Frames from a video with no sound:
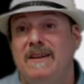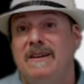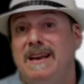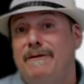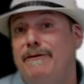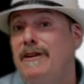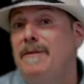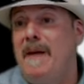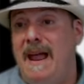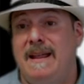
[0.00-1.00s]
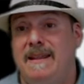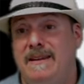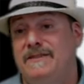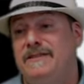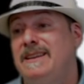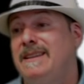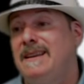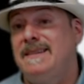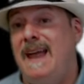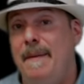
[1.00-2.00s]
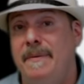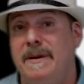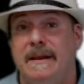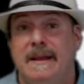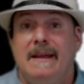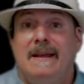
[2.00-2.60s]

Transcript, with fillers: you're getting feedback and you see things happening,